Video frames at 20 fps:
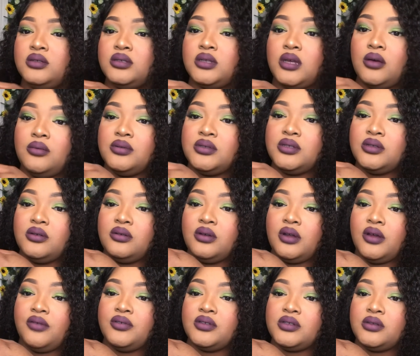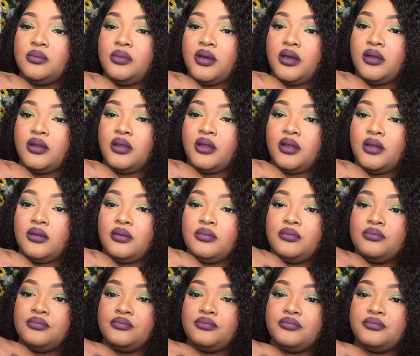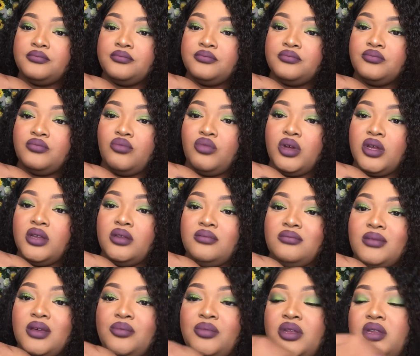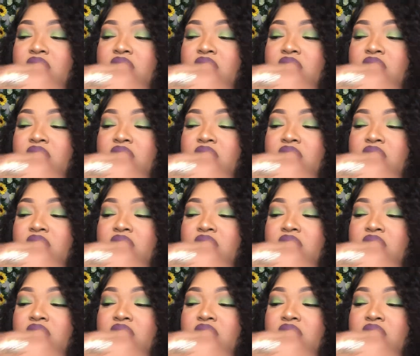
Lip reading: So I was a little nervous about it. But, I mean,